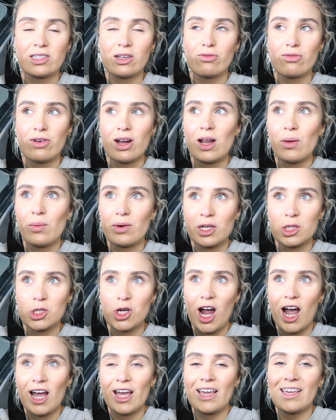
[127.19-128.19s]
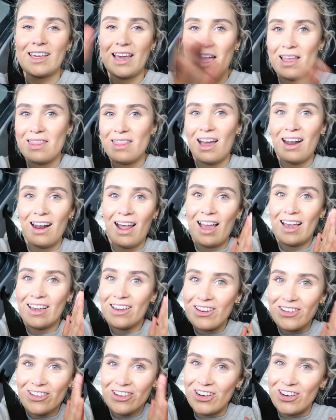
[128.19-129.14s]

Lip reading: So I really want to try it and get in that like